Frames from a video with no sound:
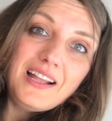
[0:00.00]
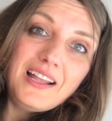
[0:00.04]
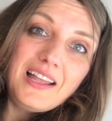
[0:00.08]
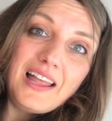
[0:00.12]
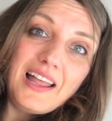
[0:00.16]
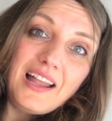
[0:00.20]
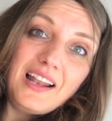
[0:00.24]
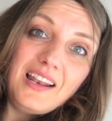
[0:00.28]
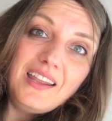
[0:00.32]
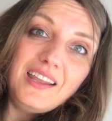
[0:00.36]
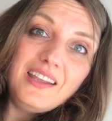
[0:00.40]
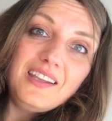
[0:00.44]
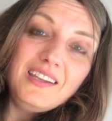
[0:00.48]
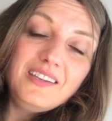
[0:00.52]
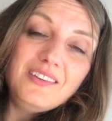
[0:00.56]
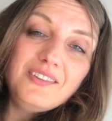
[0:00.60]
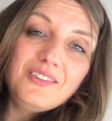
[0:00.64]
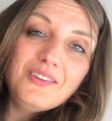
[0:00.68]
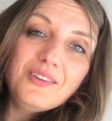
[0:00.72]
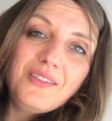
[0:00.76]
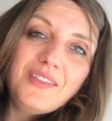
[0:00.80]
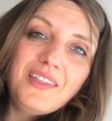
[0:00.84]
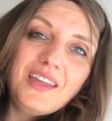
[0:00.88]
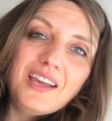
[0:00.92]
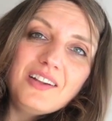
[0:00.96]
ally
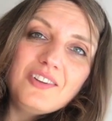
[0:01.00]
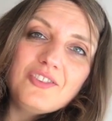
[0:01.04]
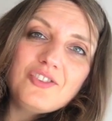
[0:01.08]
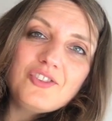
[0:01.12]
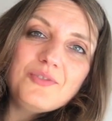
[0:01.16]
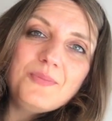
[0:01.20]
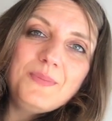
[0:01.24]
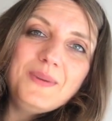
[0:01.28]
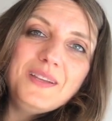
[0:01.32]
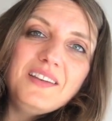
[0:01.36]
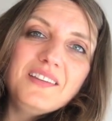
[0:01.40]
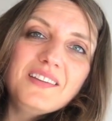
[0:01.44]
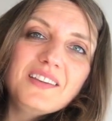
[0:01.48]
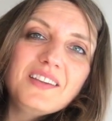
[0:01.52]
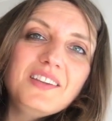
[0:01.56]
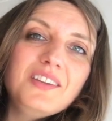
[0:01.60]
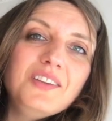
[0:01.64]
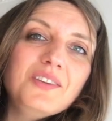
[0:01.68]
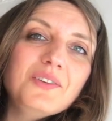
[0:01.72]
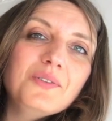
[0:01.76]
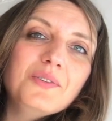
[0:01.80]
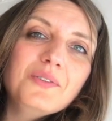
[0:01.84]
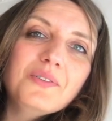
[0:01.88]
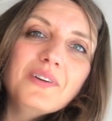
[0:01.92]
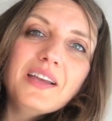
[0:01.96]
to the
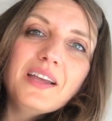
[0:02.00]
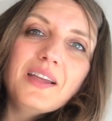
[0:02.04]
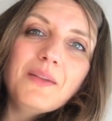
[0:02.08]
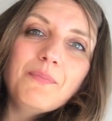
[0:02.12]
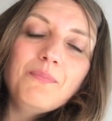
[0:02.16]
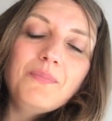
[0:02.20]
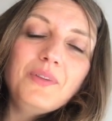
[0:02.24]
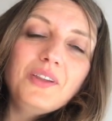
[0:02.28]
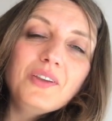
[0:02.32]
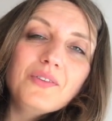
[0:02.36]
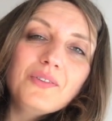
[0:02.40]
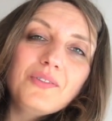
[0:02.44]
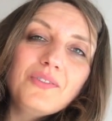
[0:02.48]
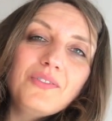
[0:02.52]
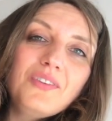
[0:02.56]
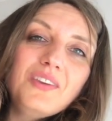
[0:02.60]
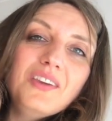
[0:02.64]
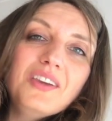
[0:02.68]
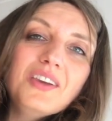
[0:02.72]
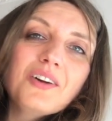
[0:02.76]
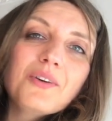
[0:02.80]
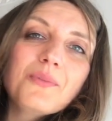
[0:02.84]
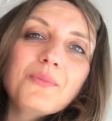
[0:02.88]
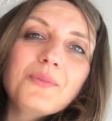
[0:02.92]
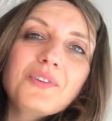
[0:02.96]
LGBTQ and
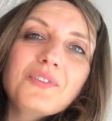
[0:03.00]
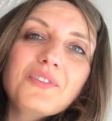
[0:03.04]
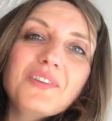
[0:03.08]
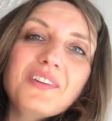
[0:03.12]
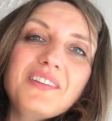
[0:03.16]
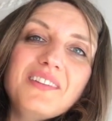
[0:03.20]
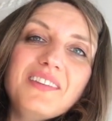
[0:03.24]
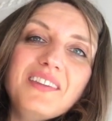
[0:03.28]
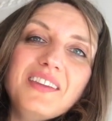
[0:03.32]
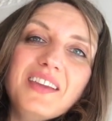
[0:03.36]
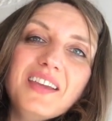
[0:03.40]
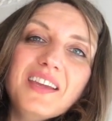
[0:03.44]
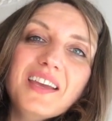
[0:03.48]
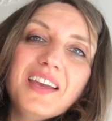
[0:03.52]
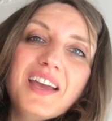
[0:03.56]
POC community.